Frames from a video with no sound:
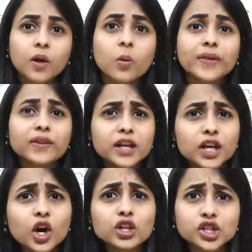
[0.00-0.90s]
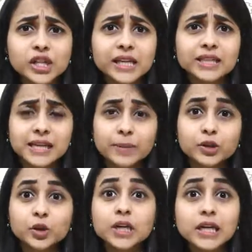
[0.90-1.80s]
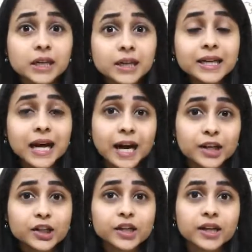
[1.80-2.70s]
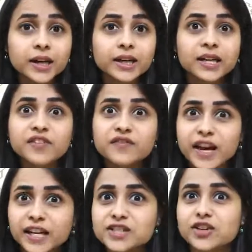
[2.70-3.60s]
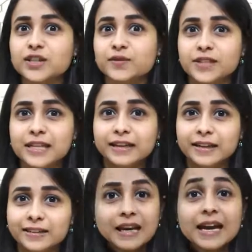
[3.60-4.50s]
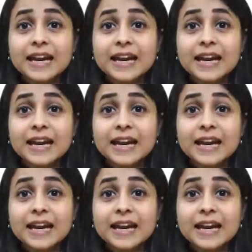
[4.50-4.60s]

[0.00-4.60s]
whether he or she is able to clearly articulate in a very stressful setting.